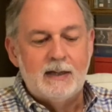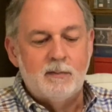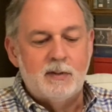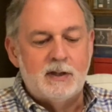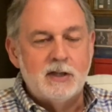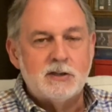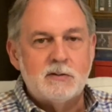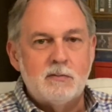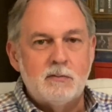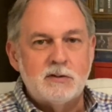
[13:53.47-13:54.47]
But this
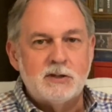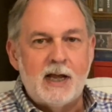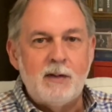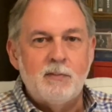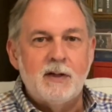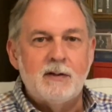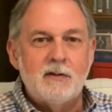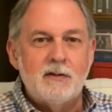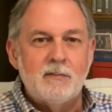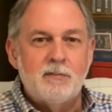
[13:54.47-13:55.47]
statement
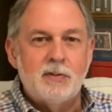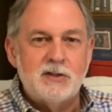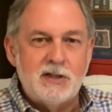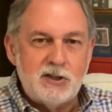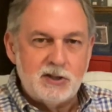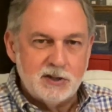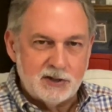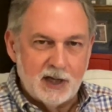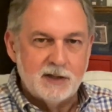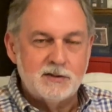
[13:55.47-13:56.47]

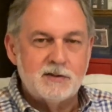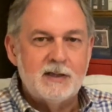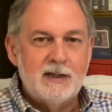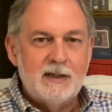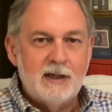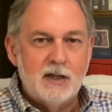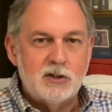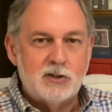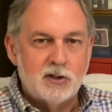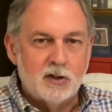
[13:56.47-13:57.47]
positions us as
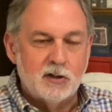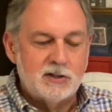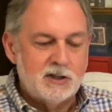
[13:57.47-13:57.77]
a church.